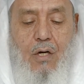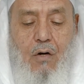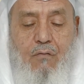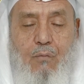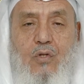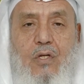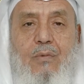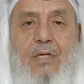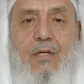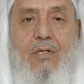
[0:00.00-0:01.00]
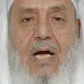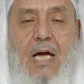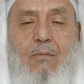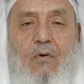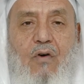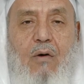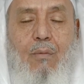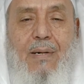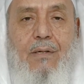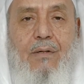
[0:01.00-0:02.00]
of Muslims at the time of Abu
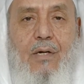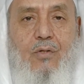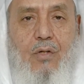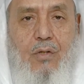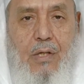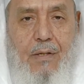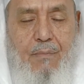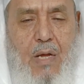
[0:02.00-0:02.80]
Bakr as-Siddiq.